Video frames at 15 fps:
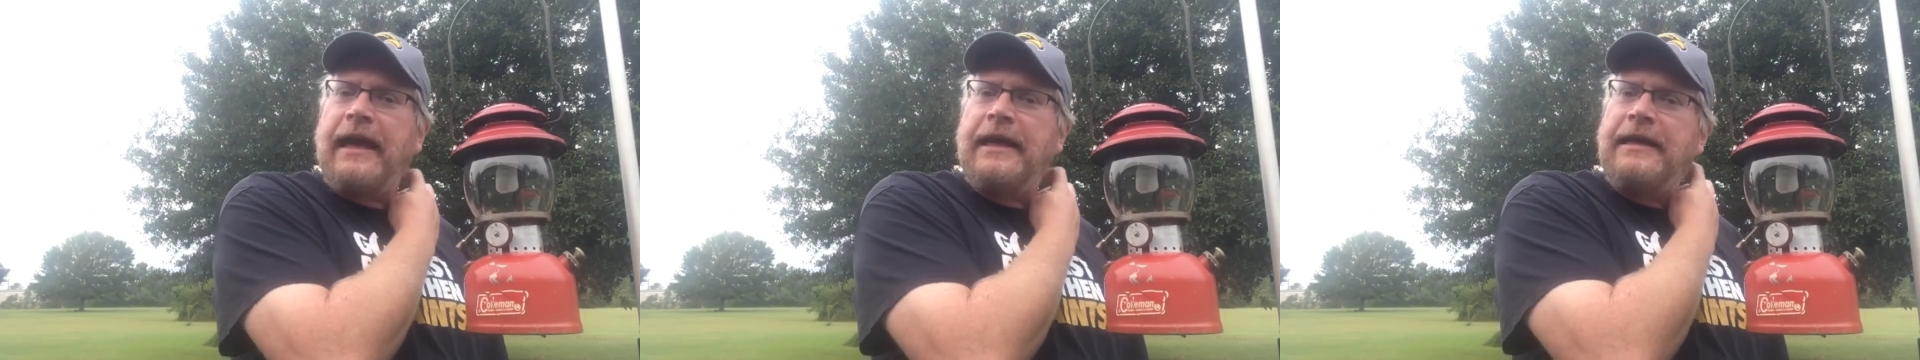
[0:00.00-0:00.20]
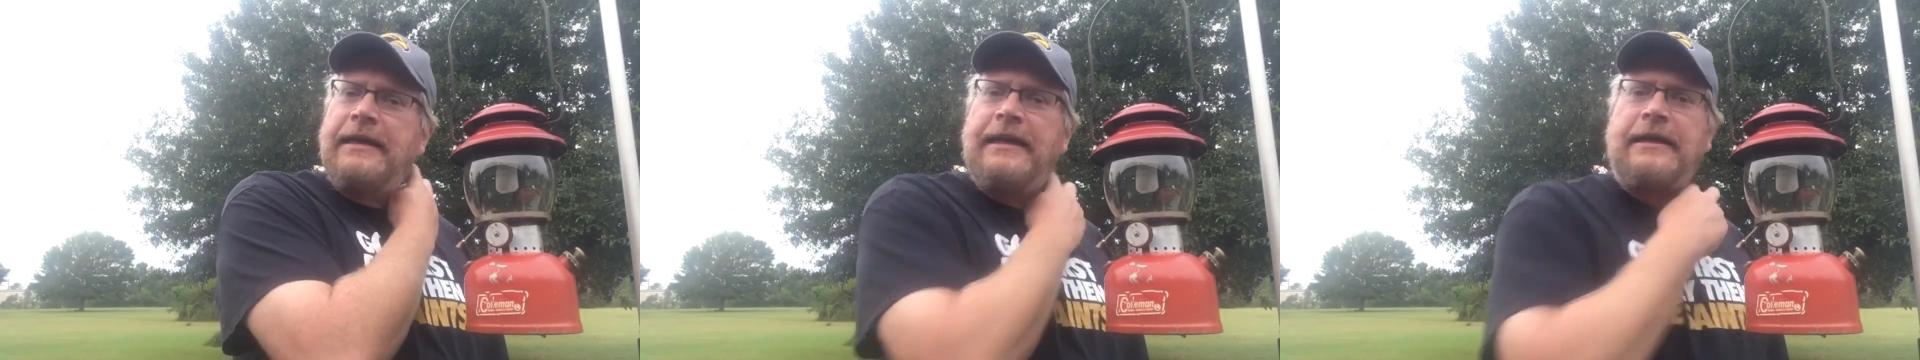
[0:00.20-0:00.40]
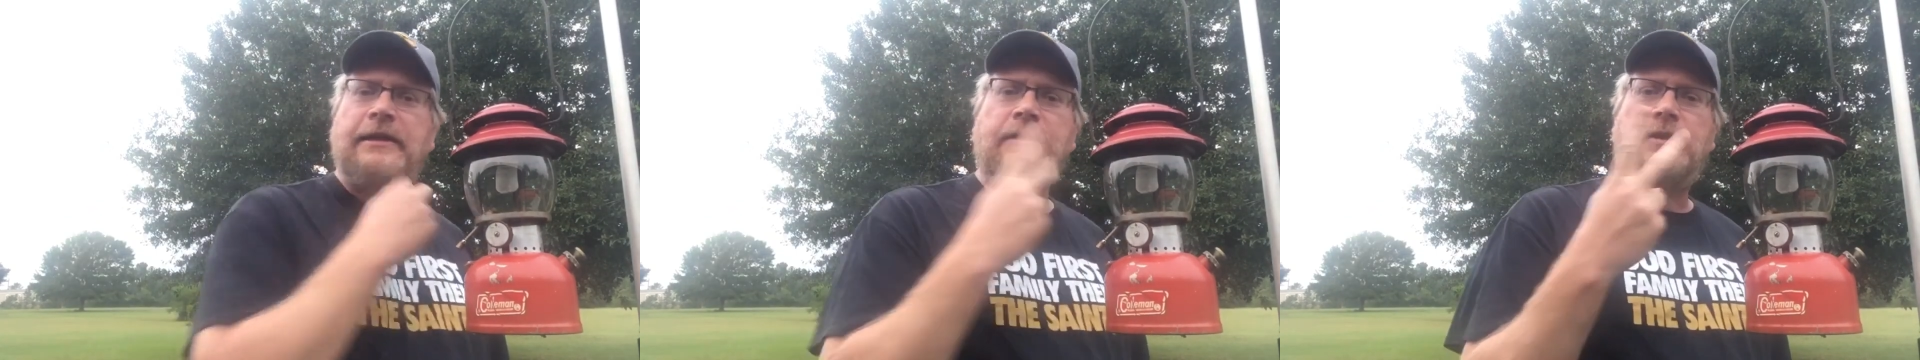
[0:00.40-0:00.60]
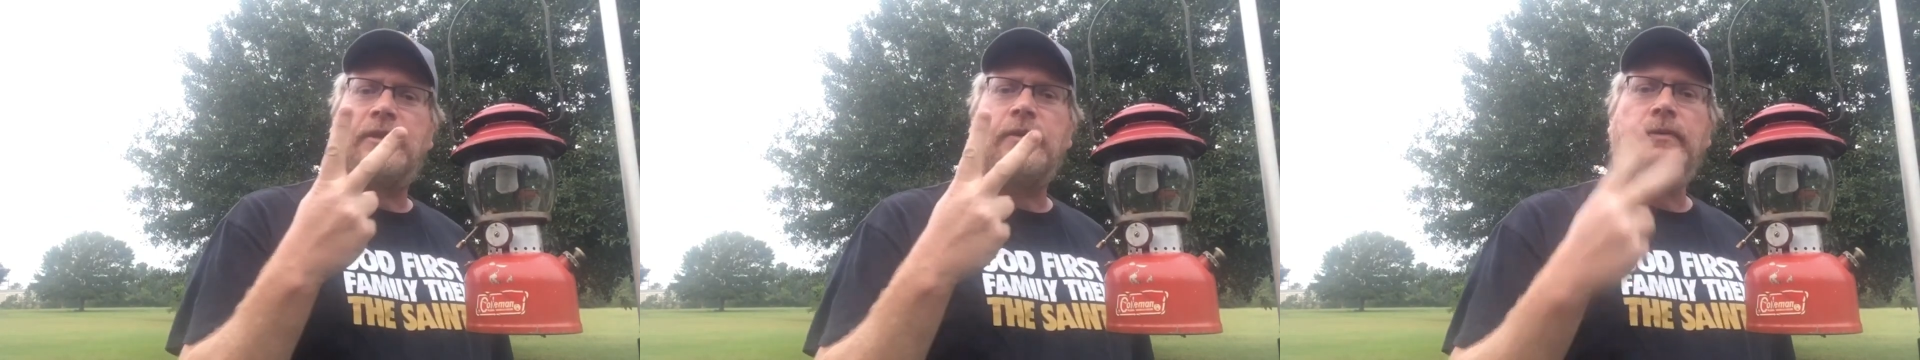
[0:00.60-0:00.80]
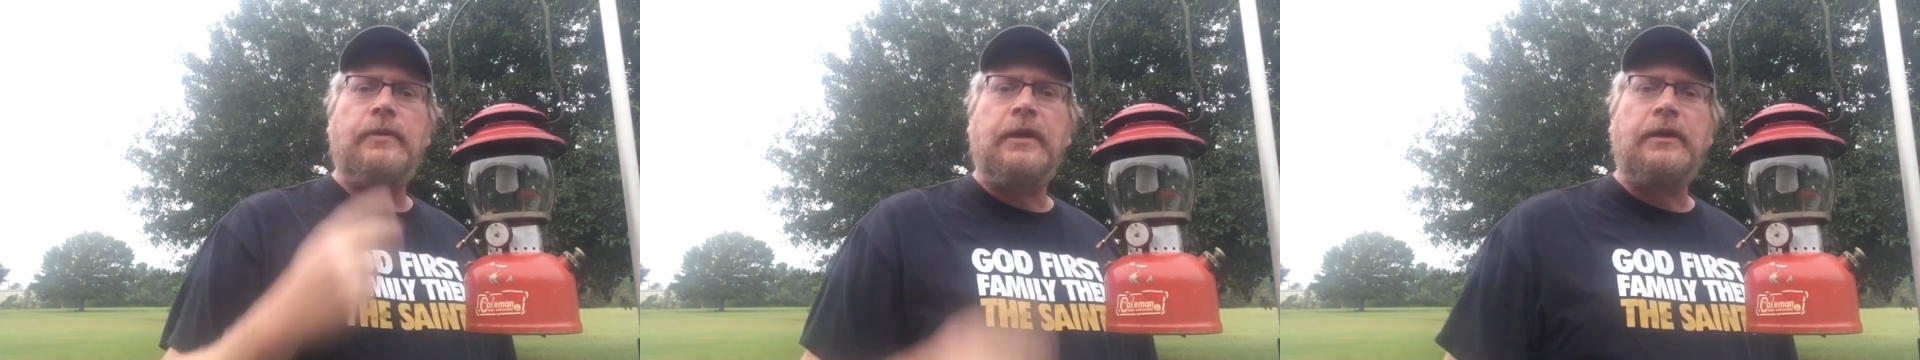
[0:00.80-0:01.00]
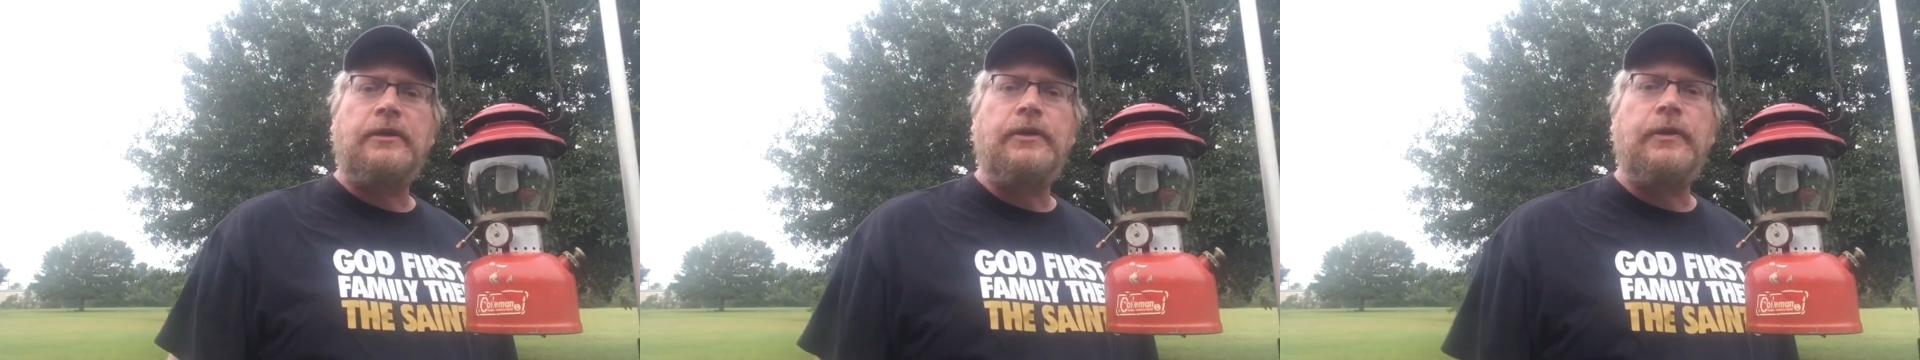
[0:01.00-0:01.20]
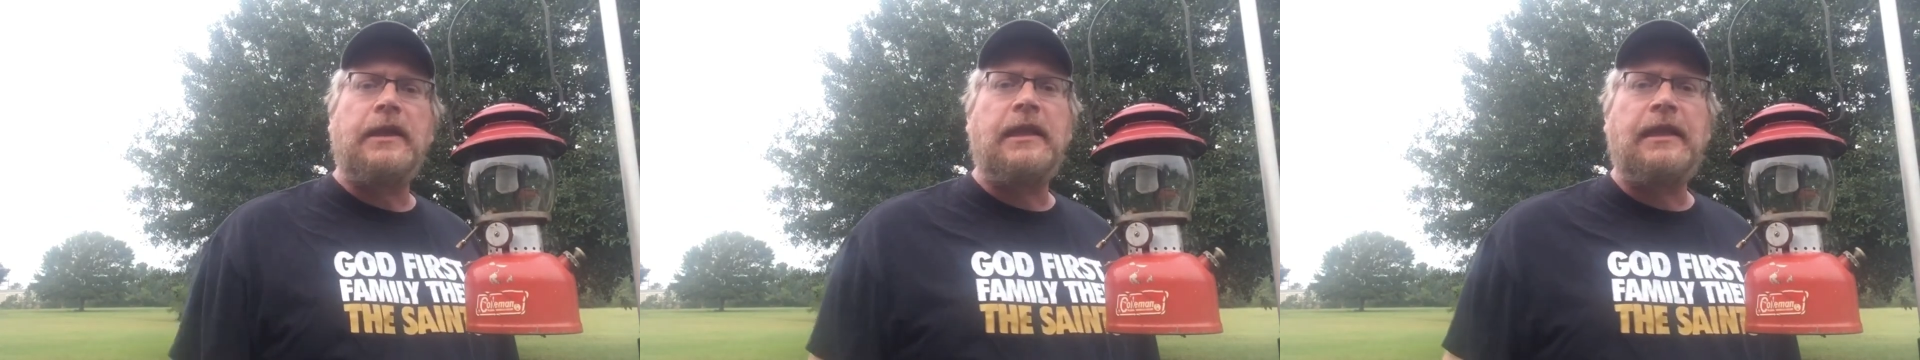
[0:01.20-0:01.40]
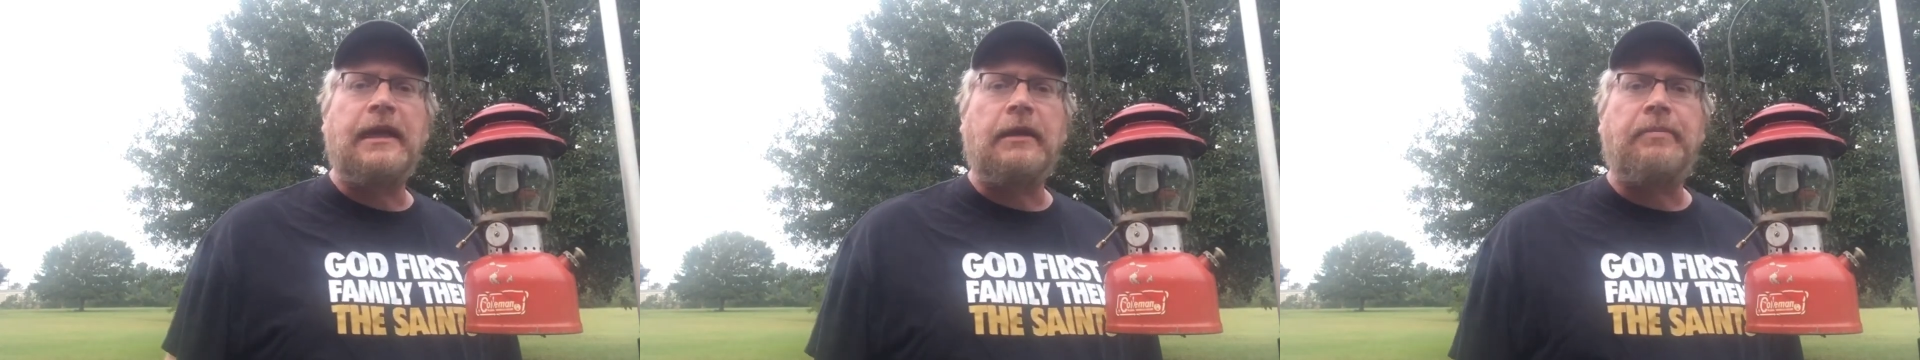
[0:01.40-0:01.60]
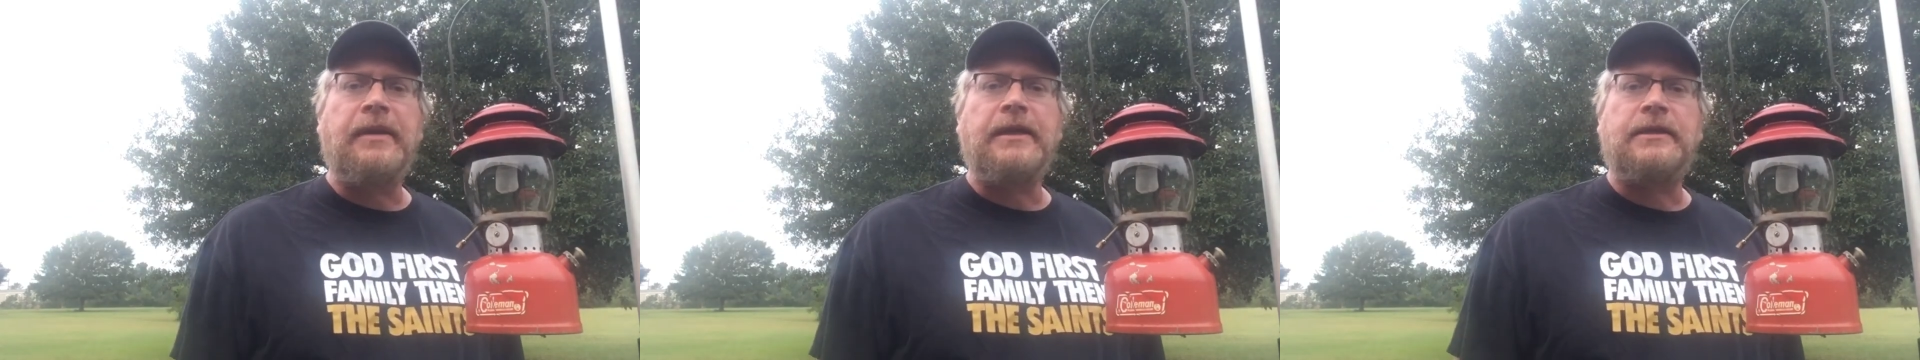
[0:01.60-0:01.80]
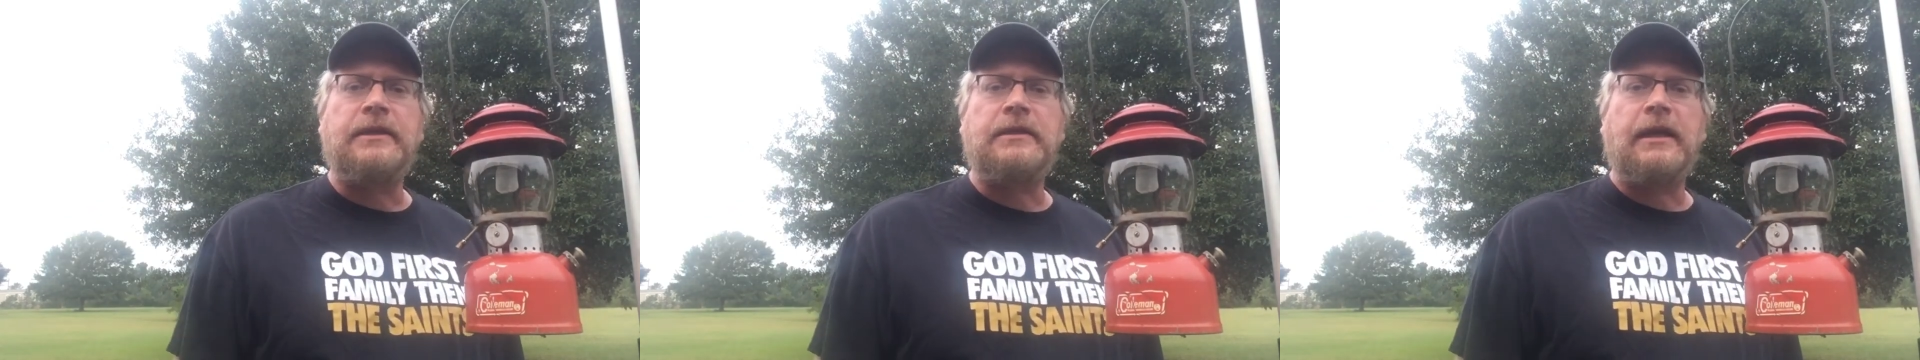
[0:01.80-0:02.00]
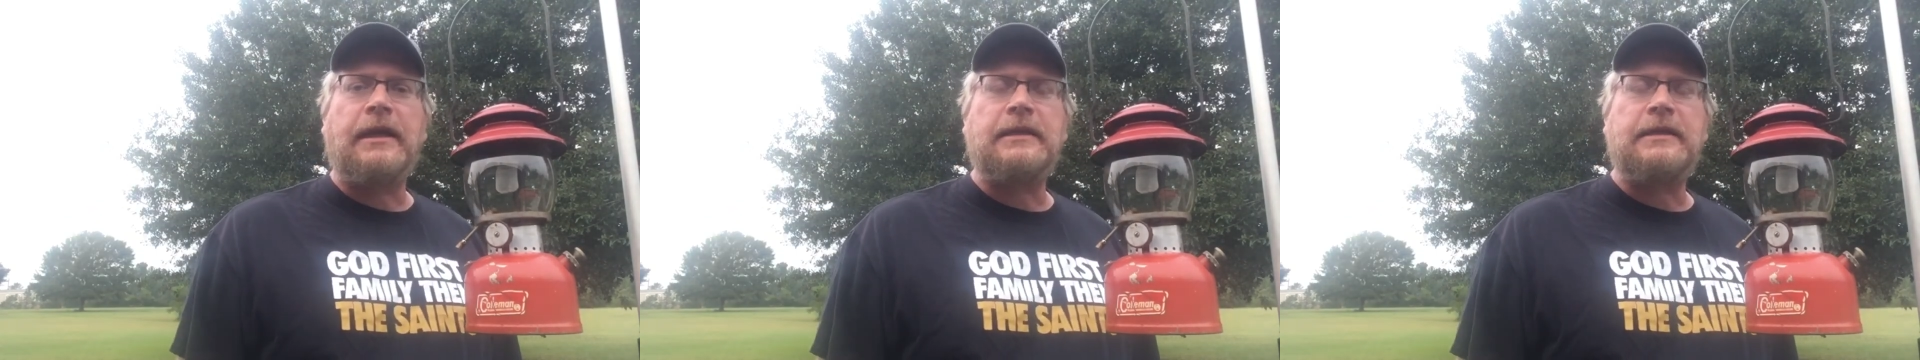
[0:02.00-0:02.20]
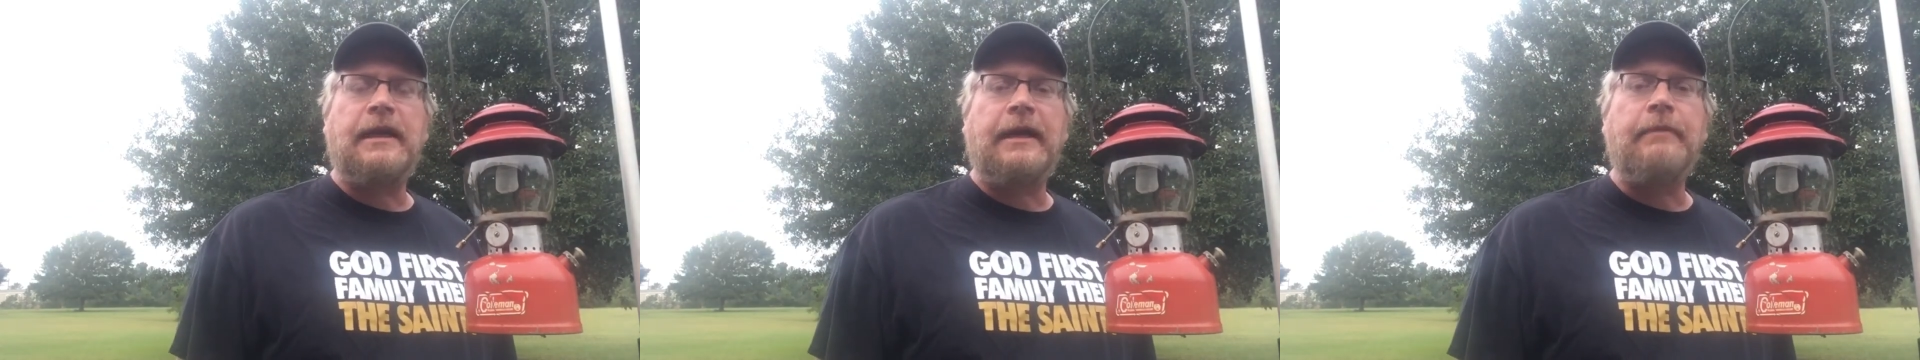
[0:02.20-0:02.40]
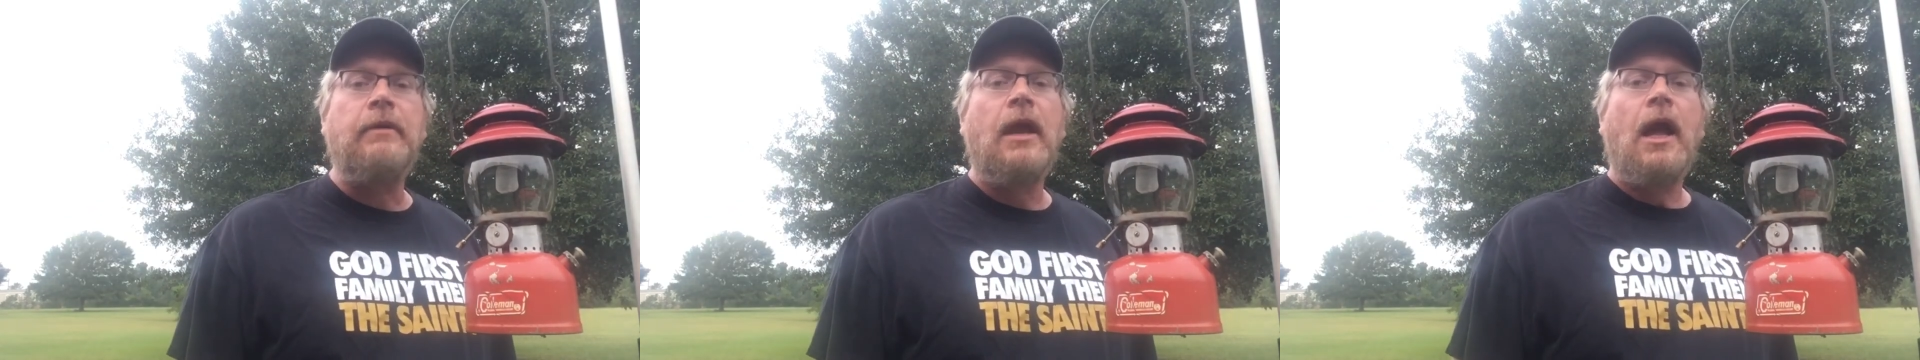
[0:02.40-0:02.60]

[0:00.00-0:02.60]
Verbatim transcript: I did that to two, two of the thick pieces last night.